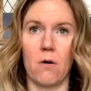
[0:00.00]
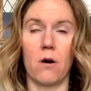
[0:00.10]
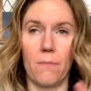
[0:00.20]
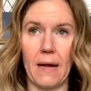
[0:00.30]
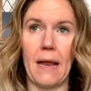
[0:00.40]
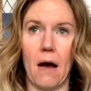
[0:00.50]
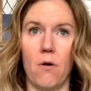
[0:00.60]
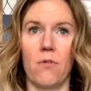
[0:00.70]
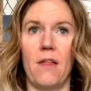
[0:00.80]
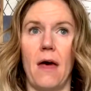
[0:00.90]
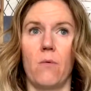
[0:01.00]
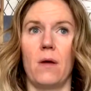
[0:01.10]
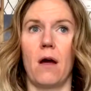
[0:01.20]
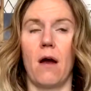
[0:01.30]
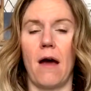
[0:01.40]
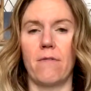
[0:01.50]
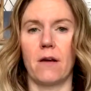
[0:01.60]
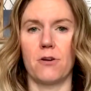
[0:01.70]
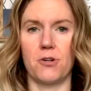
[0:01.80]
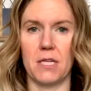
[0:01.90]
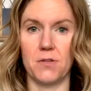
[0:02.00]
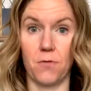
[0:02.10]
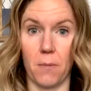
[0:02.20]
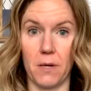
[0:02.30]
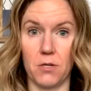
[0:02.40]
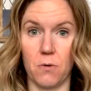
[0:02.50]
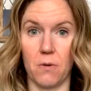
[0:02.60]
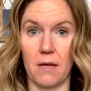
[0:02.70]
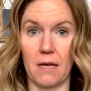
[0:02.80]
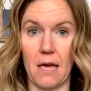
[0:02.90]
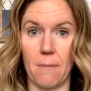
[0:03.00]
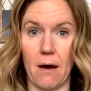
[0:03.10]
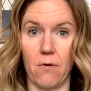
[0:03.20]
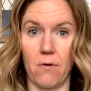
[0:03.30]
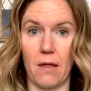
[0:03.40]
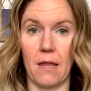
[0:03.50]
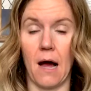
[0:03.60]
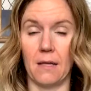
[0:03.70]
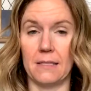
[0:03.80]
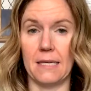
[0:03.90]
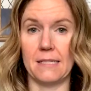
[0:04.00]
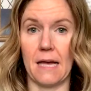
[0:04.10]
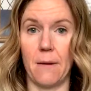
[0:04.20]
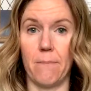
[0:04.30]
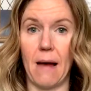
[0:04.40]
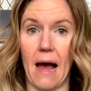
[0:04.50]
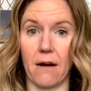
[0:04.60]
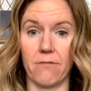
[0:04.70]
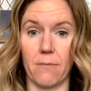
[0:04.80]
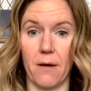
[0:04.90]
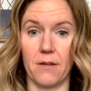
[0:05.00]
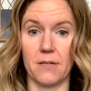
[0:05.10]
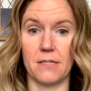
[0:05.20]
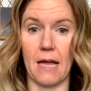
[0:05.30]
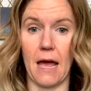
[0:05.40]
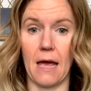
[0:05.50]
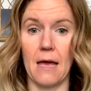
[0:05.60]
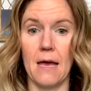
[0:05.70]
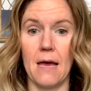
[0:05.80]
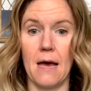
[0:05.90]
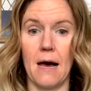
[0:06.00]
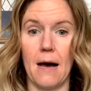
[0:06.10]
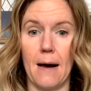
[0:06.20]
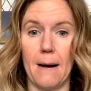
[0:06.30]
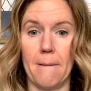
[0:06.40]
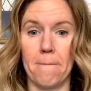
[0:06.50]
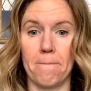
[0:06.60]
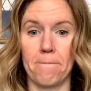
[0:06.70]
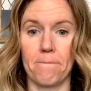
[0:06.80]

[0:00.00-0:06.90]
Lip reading: or by now, that we are having our Transforming Duo that came out in the holiday set back for Mother's Day. And